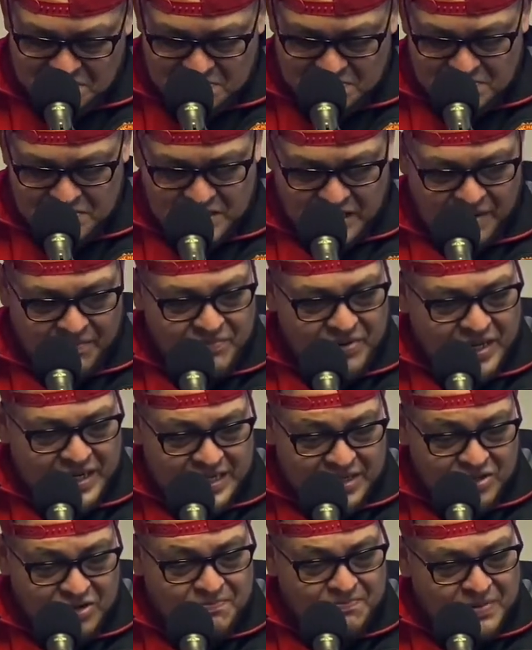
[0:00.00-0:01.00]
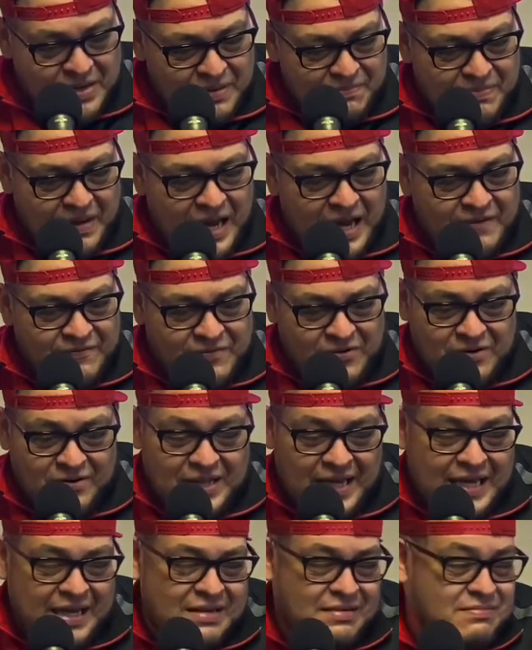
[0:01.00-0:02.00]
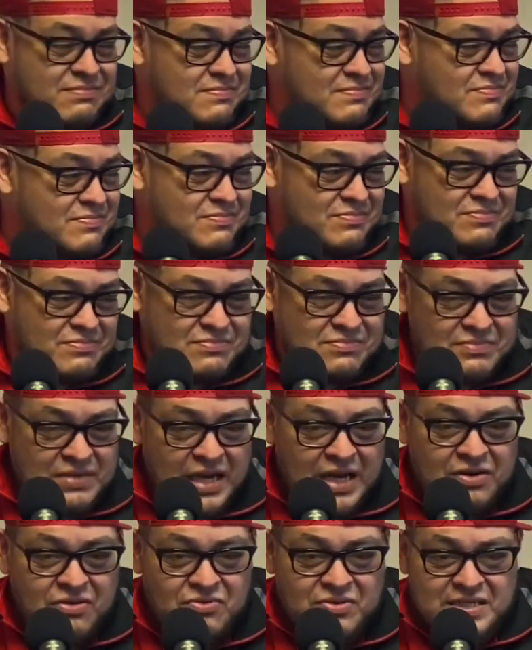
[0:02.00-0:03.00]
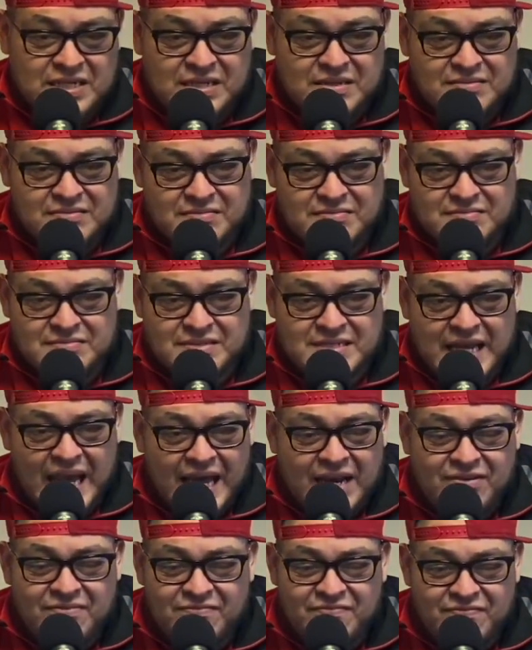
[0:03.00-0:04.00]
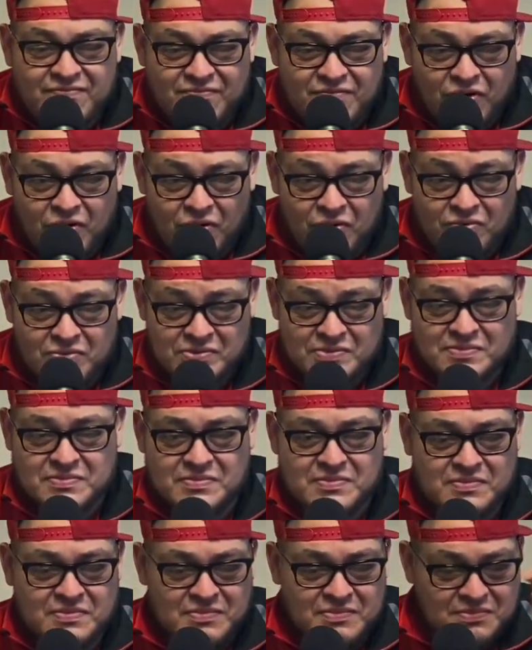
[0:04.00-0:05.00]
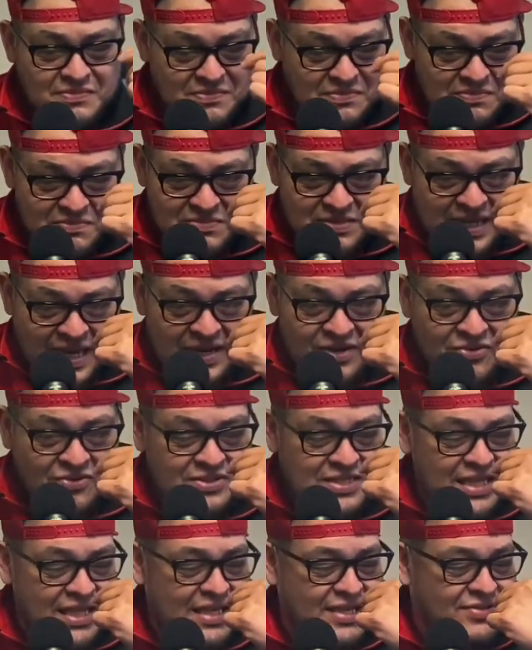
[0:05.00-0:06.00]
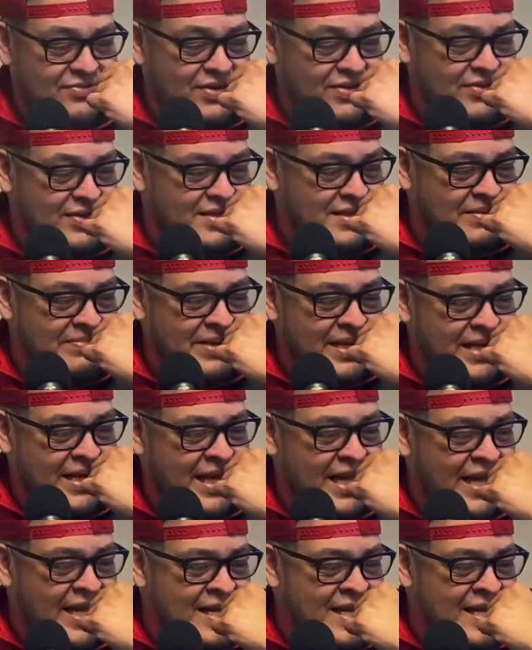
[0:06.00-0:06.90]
Tom Brady looked pretty bad for I don't know, was it 10 holes? 10 holes, I think is what it was, something like that.